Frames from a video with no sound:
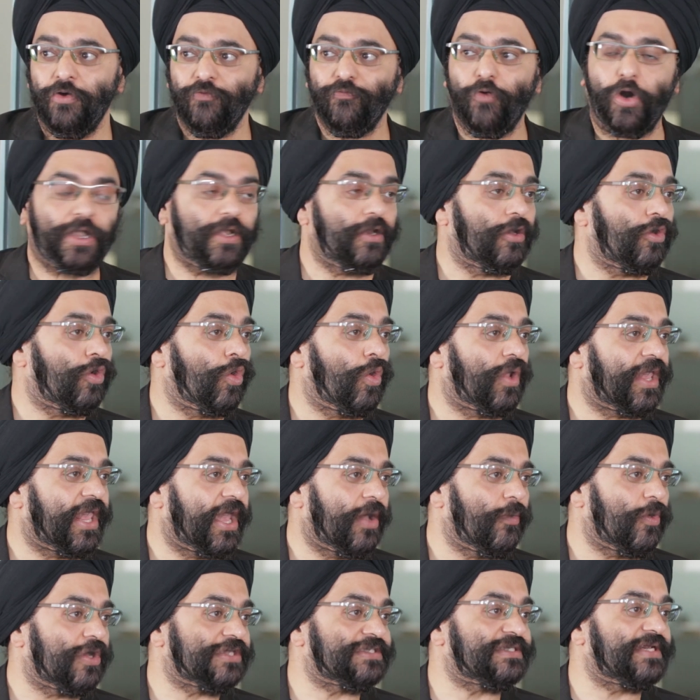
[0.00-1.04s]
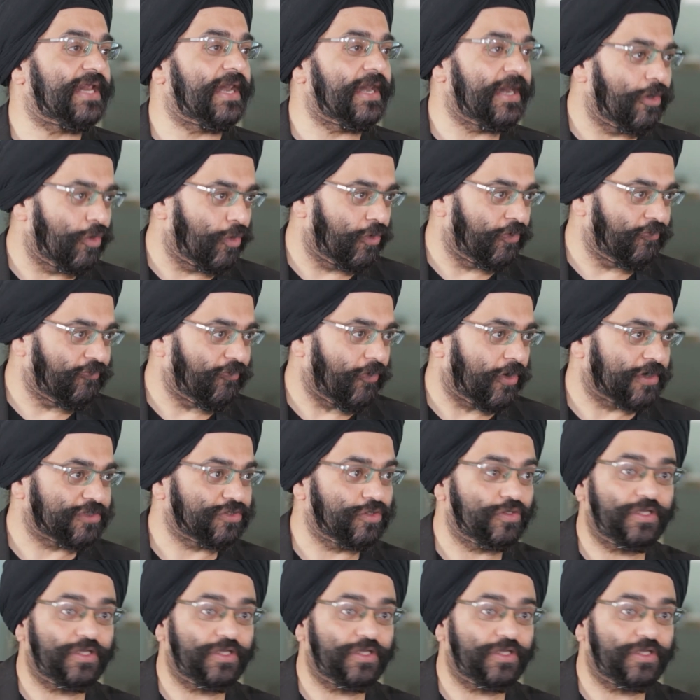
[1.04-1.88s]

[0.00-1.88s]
what Nokia was really known for.